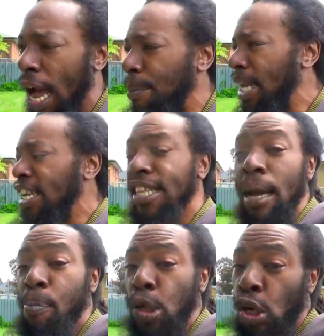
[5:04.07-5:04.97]
I mean, the
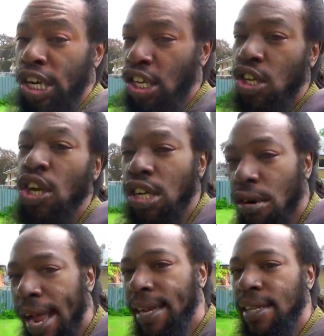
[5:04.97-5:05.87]
temperature is just
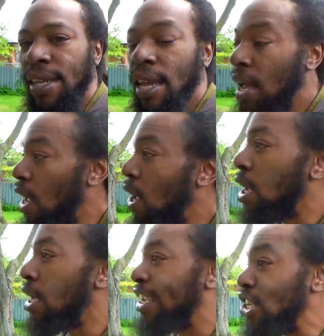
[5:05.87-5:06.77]
right.
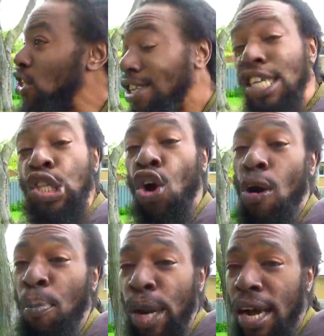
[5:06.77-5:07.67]
There's nothing to
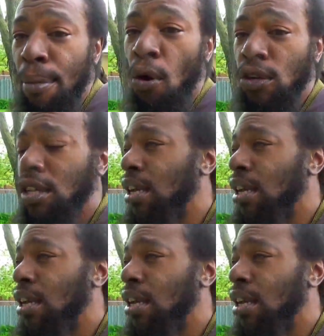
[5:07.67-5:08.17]
complain about.